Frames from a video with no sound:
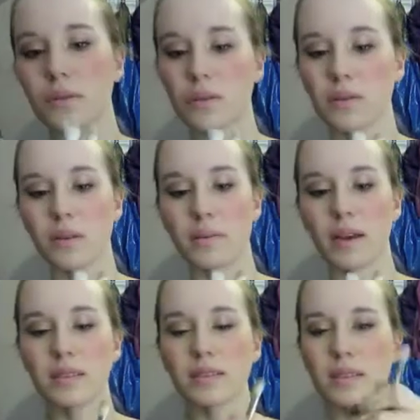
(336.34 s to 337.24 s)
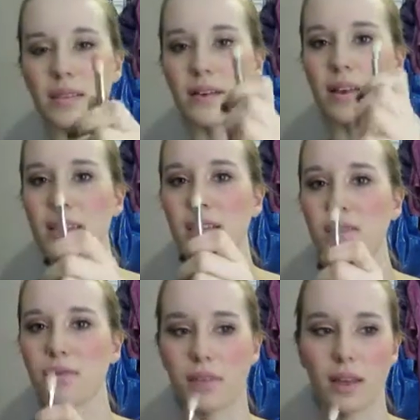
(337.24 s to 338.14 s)
or 3 months, and I've had this
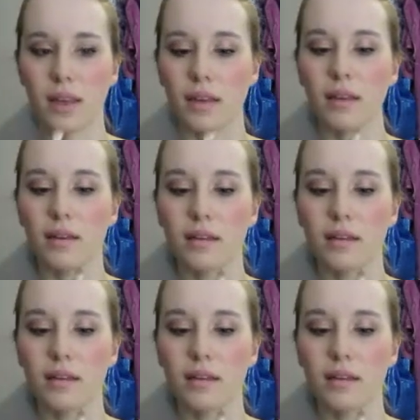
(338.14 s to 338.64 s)
for like